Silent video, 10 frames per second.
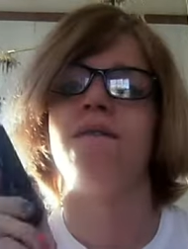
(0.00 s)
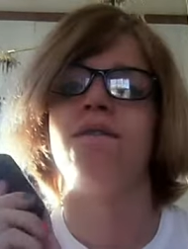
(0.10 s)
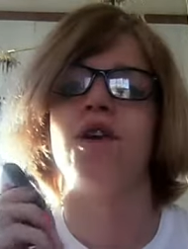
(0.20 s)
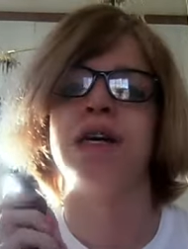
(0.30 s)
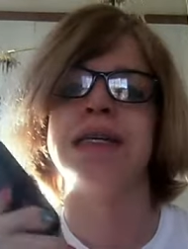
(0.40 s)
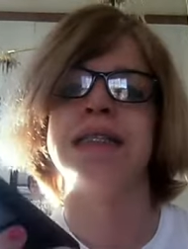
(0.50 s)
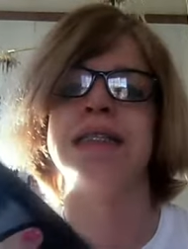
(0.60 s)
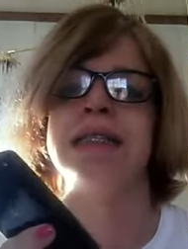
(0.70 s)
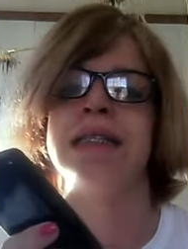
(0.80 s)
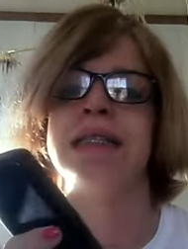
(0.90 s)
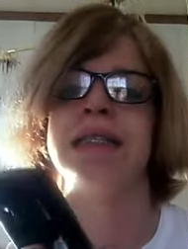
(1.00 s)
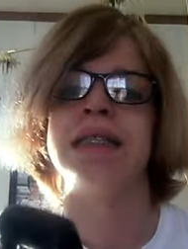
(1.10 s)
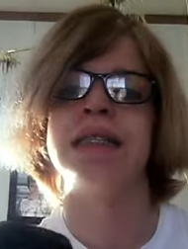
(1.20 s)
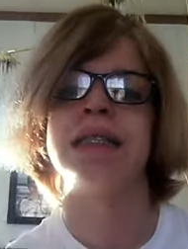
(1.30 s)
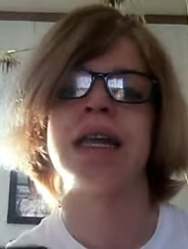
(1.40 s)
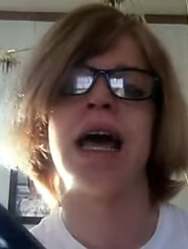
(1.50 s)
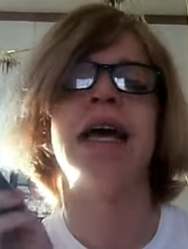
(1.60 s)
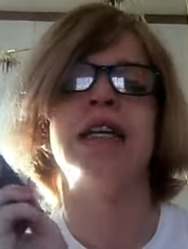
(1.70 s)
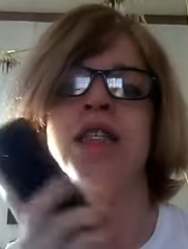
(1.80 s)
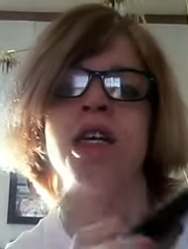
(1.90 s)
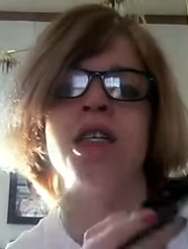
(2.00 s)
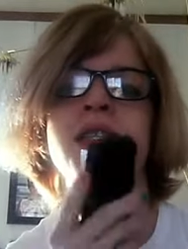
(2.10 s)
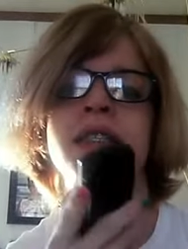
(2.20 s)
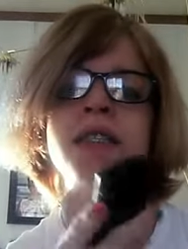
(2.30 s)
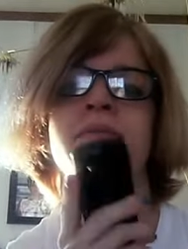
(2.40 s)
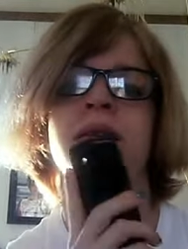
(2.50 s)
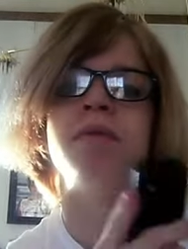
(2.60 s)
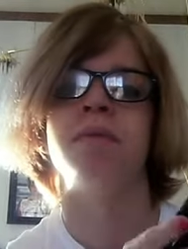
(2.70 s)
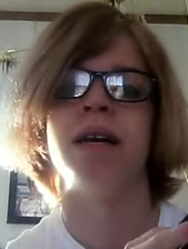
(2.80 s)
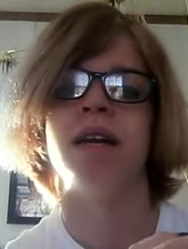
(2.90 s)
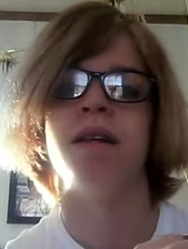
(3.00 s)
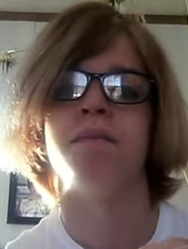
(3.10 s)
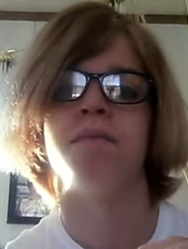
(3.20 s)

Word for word: For instance, any song Justin Bieber made.